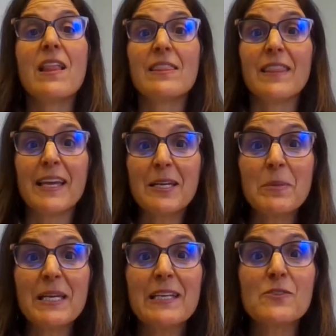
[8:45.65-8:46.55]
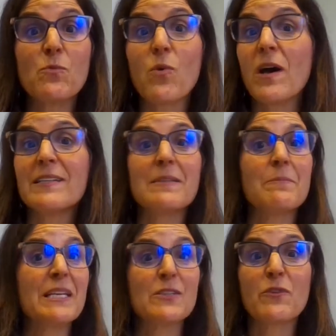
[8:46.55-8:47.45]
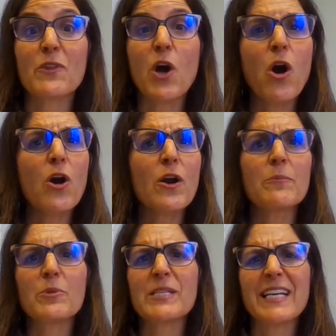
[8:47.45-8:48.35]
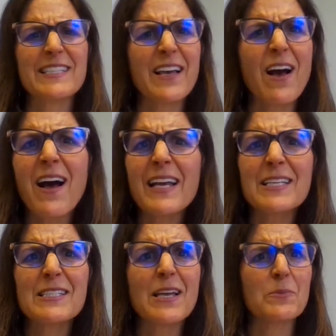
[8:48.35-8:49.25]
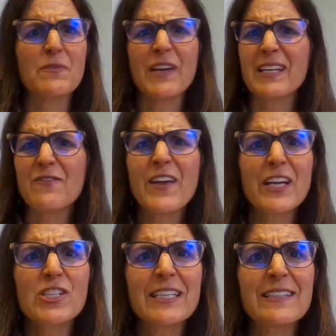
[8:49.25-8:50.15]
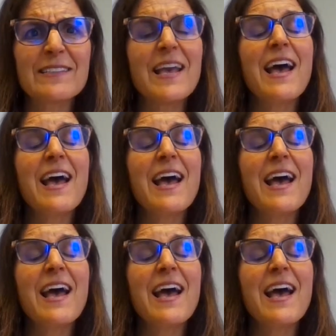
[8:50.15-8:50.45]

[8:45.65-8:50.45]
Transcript: Lycopene is one, it's amazing for the heart, protects the eyes, helps fight infections,